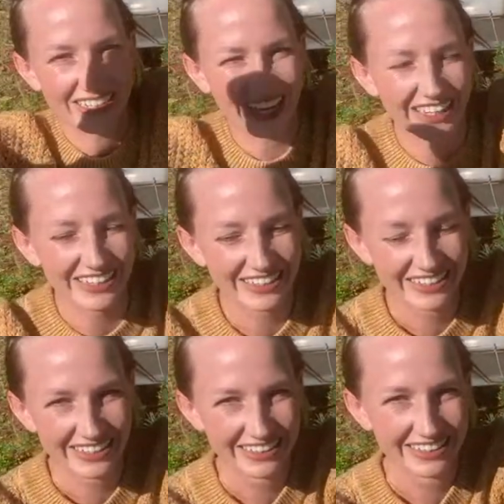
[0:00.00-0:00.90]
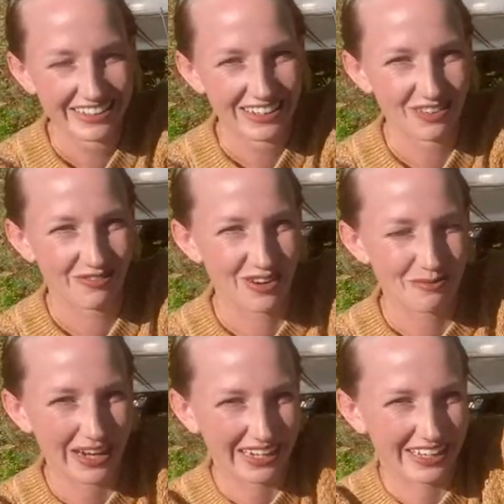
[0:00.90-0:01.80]
tent for
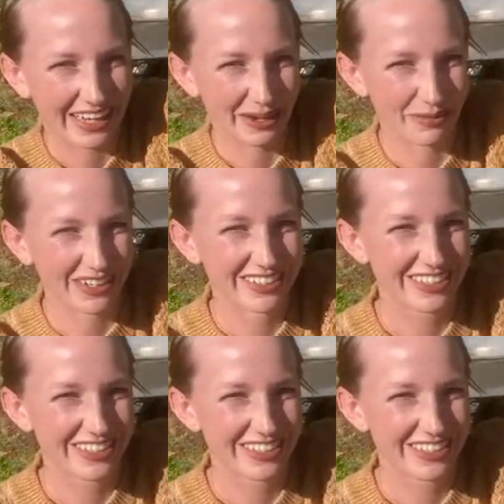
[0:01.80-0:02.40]
my camera